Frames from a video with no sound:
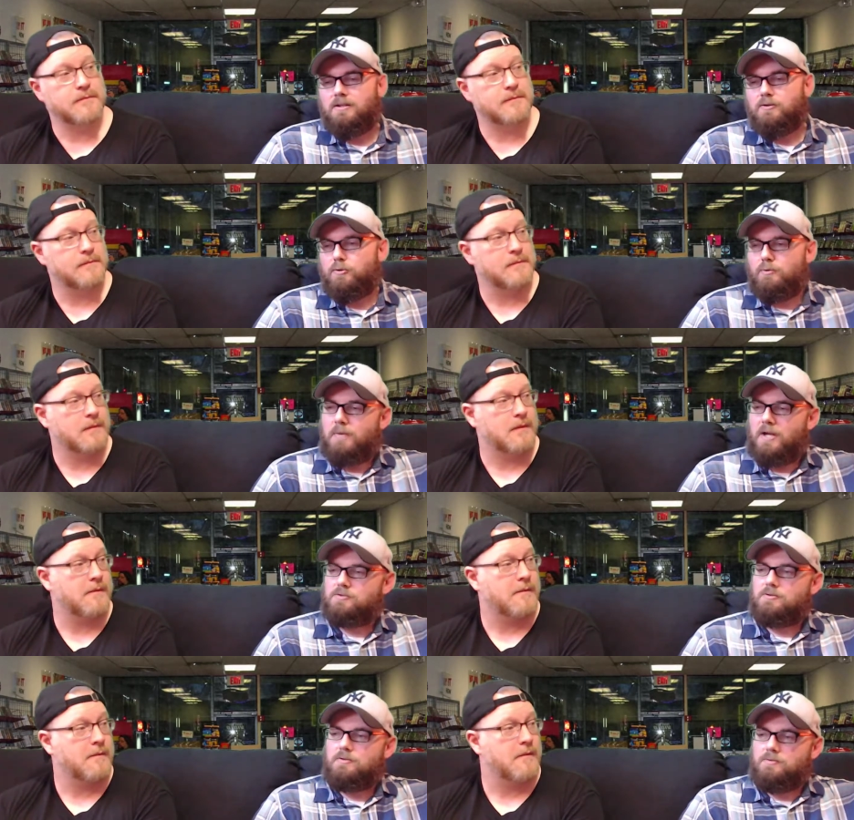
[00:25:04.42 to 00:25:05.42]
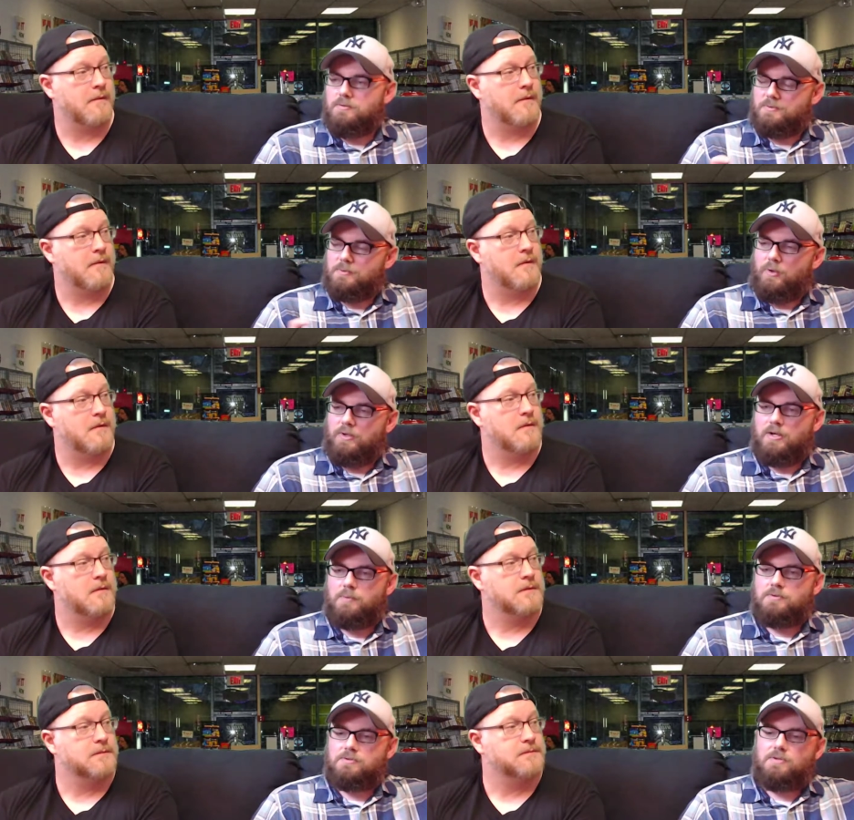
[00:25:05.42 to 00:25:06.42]
Speaker 1: do remastering, do some
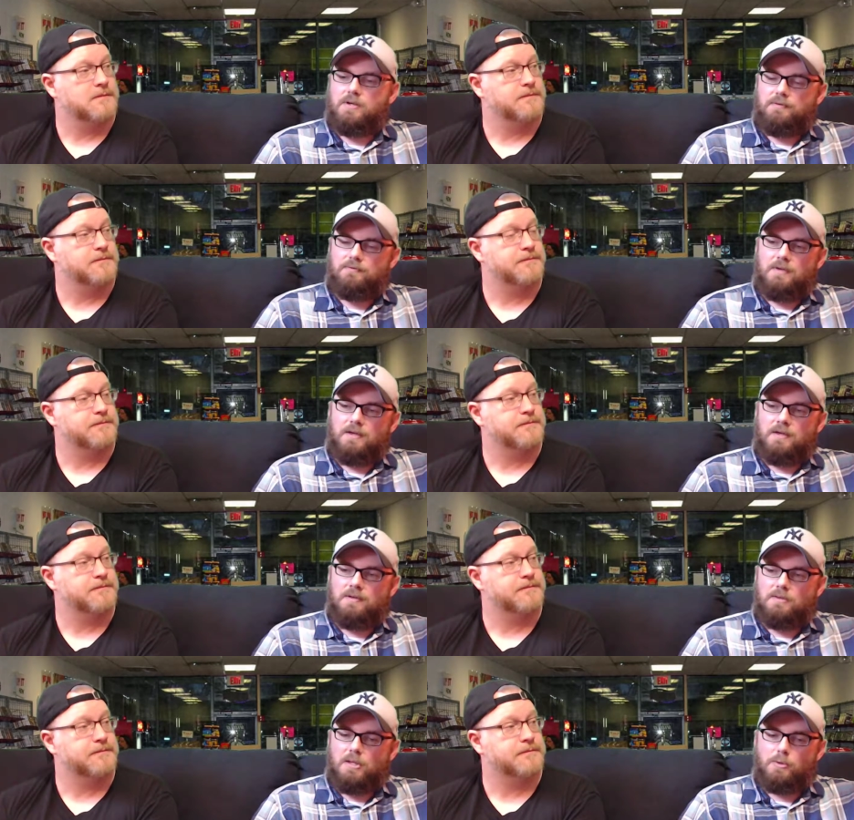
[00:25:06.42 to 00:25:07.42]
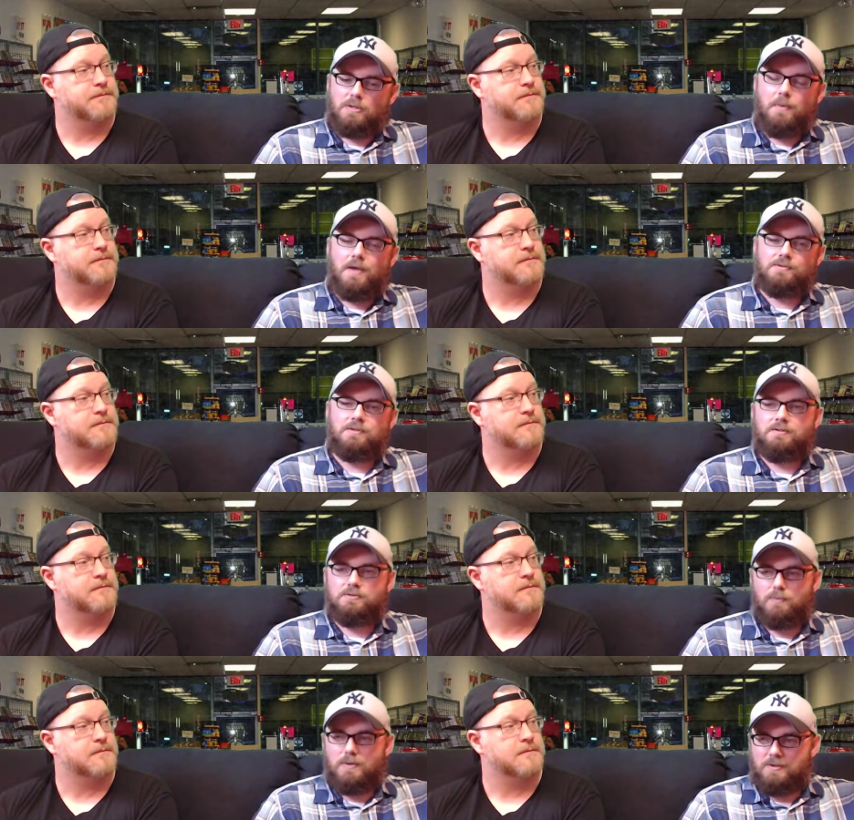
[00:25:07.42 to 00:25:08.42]
cleanups and stuff, and they look amazing, and
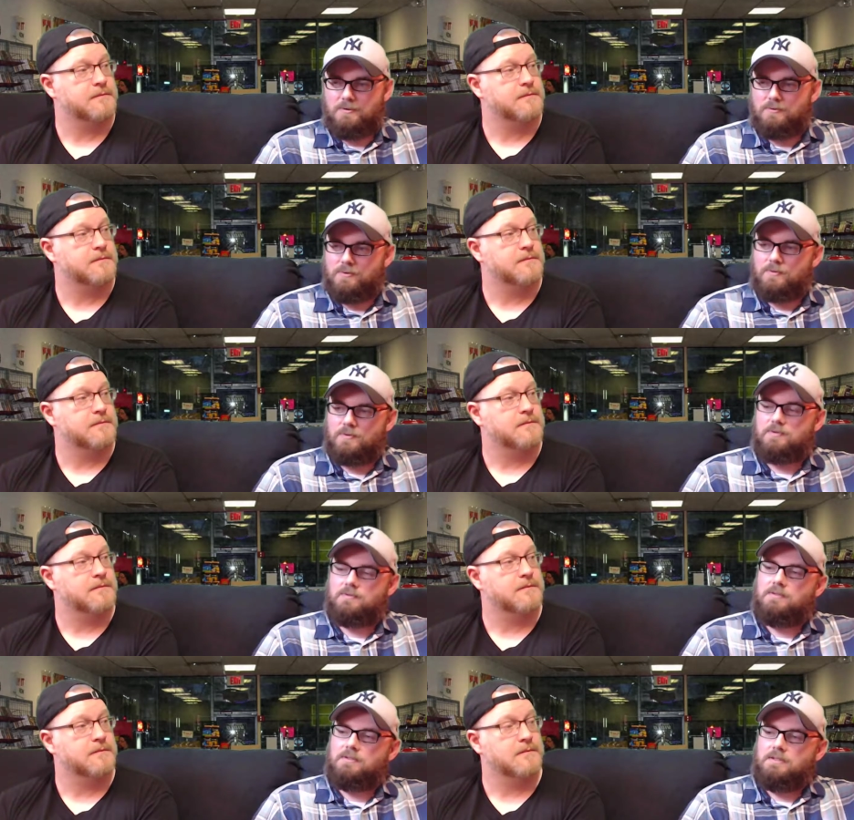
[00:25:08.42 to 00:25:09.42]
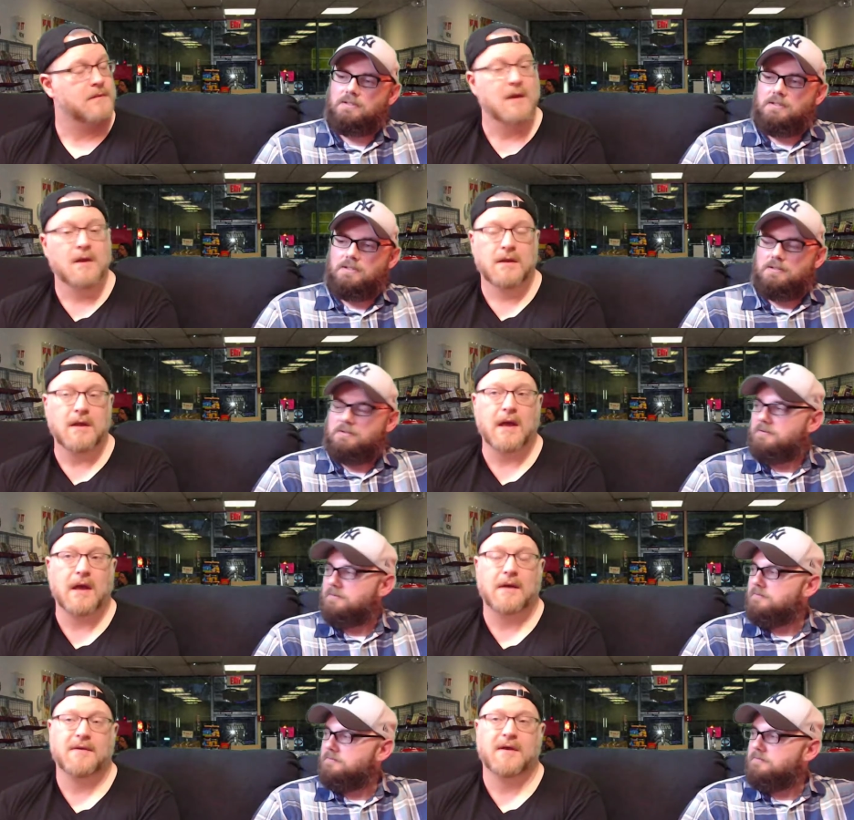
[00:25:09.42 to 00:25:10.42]
it's great that they're doing it.
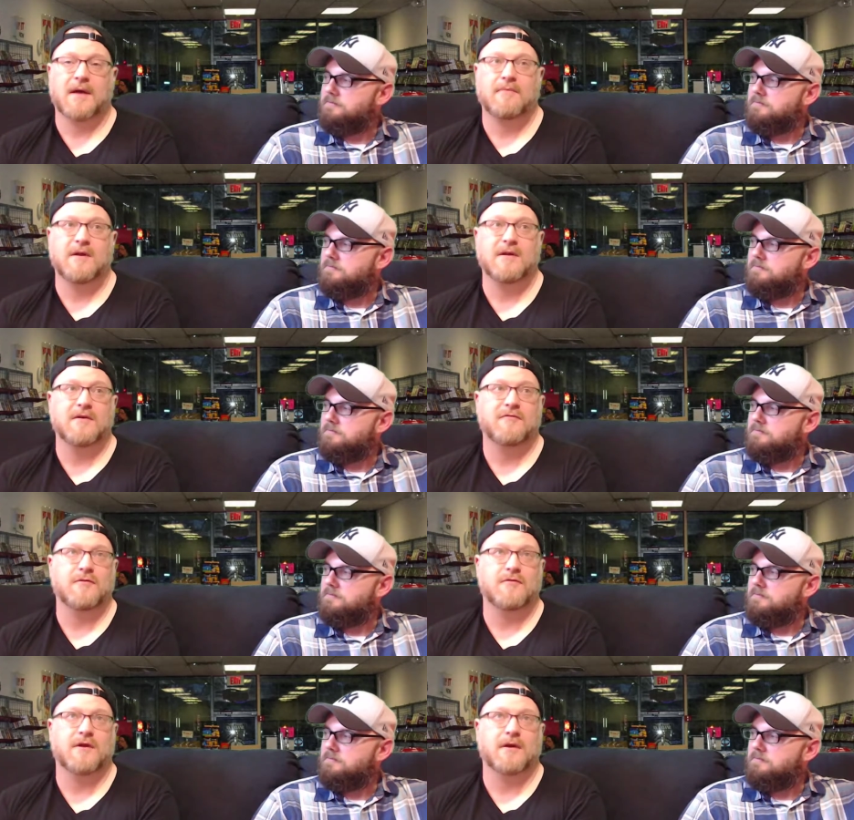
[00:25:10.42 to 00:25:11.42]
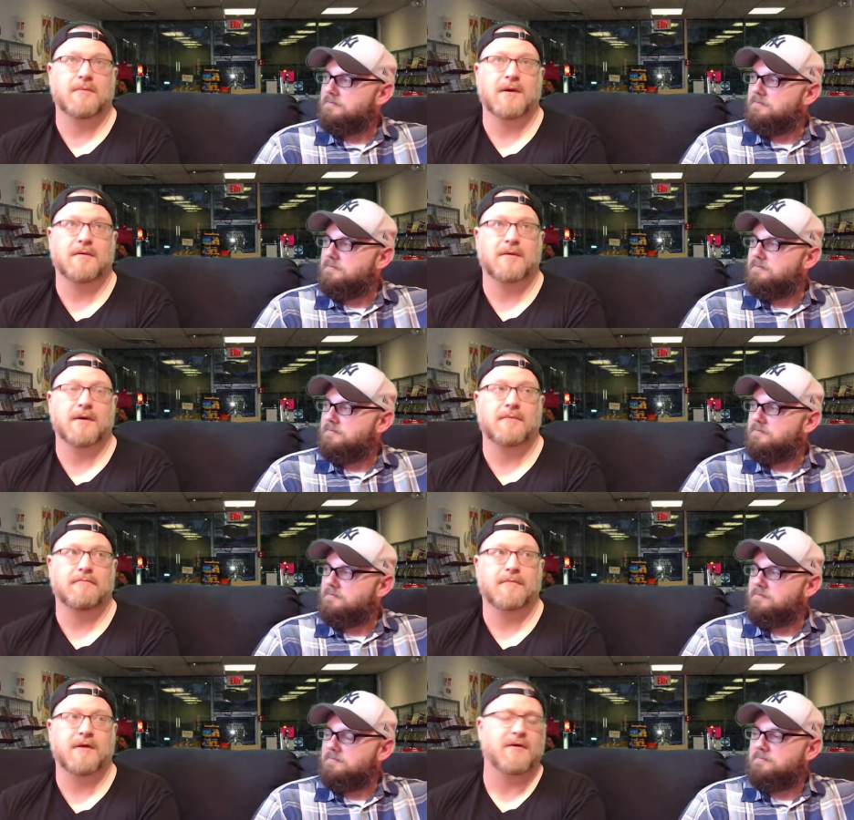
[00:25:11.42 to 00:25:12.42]
Speaker 2: Yeah, yeah. I mean, if you think about,
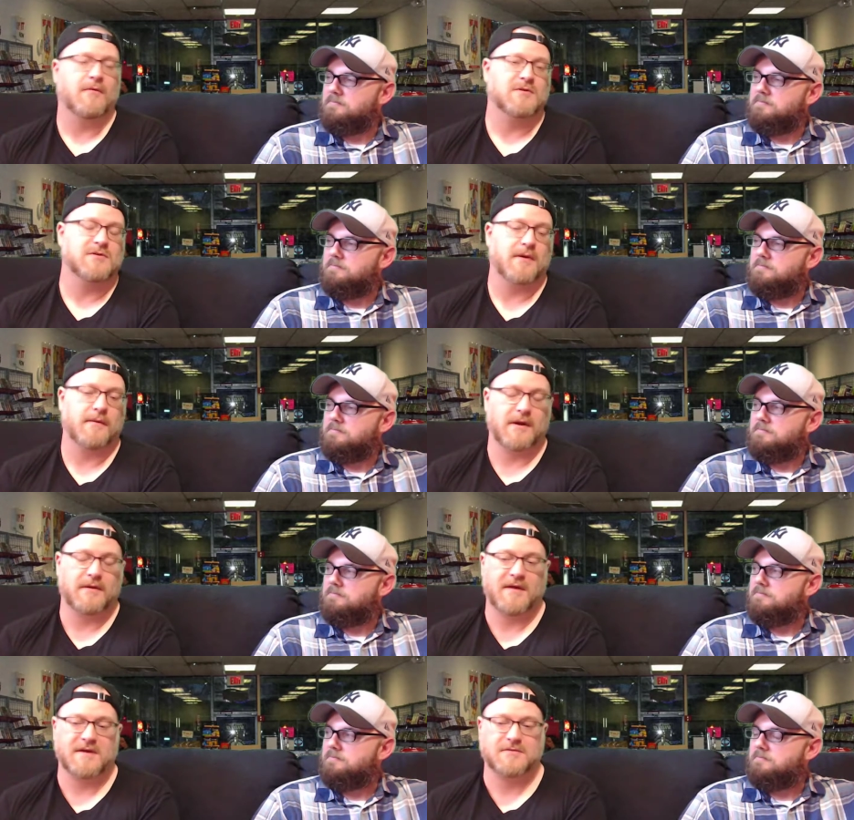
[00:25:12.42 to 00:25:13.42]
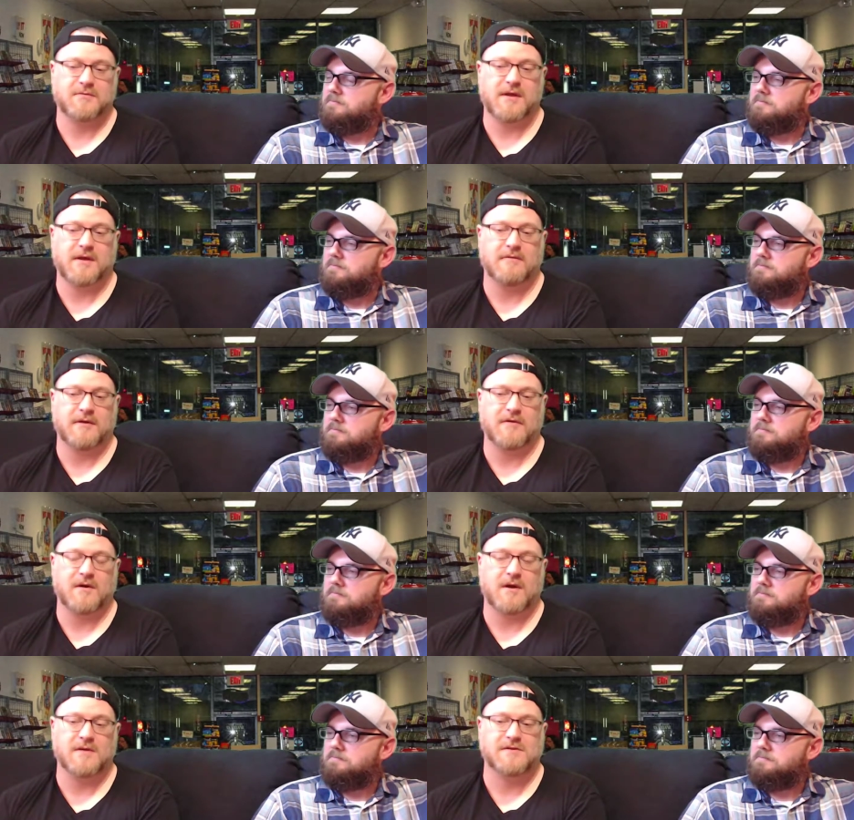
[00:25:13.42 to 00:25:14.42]
um, I think we were talking about it last week, like the
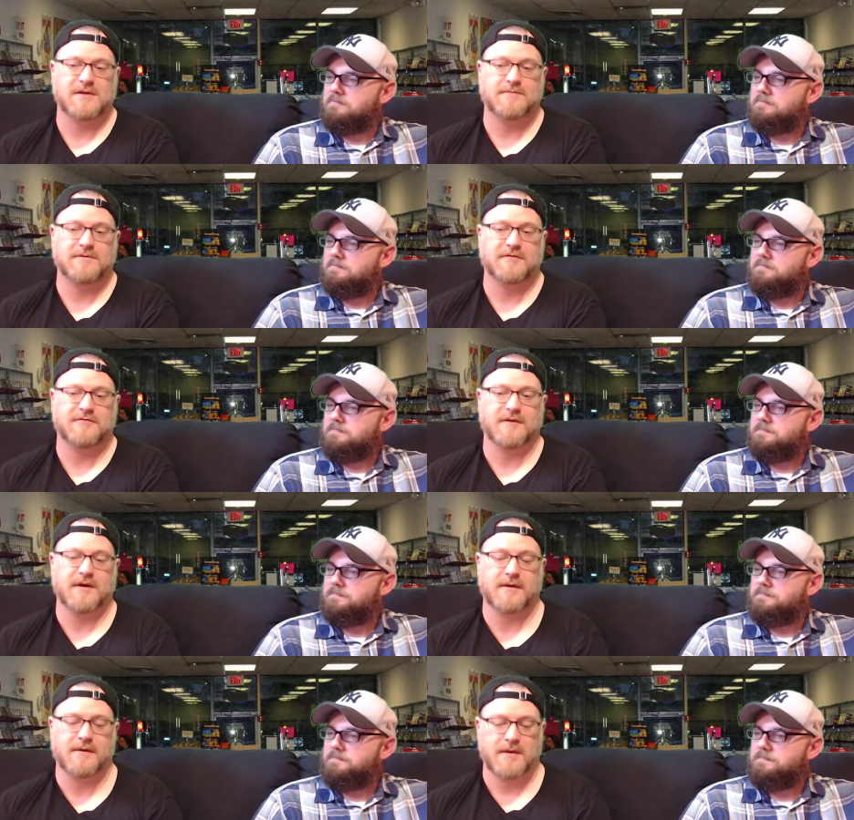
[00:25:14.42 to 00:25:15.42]
concept of uh,